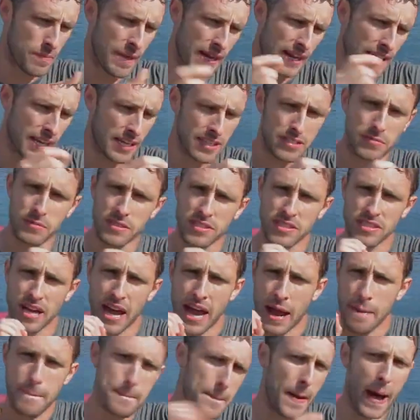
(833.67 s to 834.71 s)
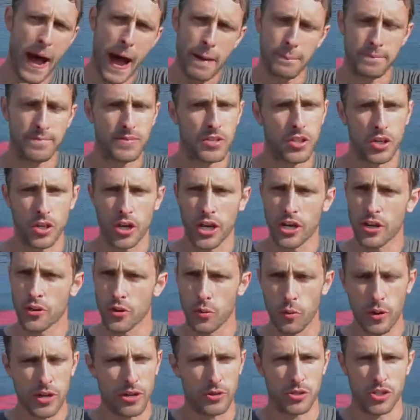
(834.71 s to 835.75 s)
the mechanism inside popped. You could hear
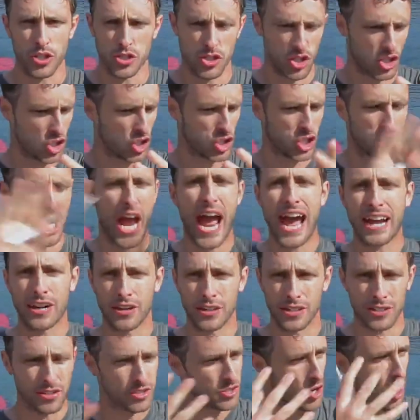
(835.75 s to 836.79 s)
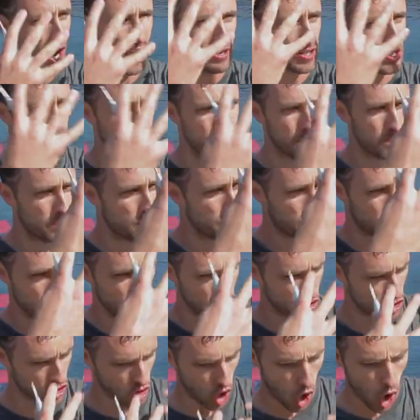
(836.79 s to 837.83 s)
the window just shatter. saw it just
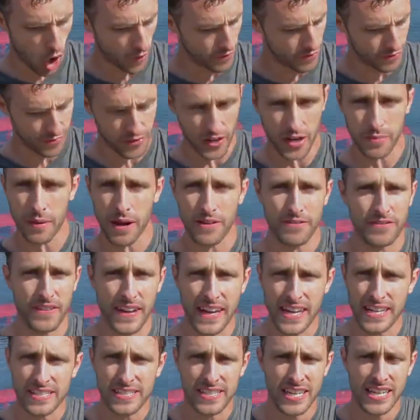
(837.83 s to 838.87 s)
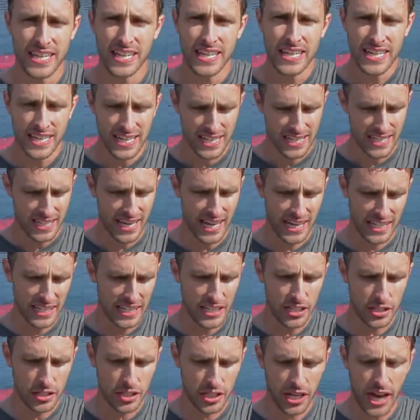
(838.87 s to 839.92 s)
dissolve in front of my face. Got a
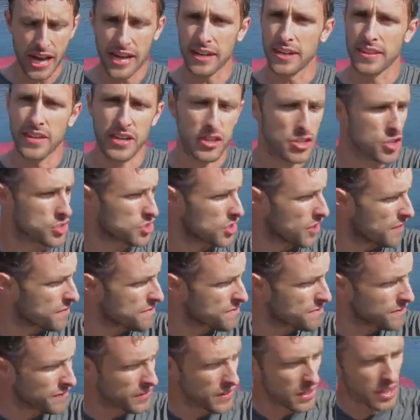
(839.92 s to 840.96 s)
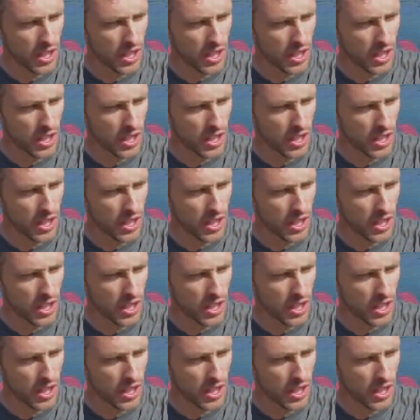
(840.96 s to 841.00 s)
little cut and then just a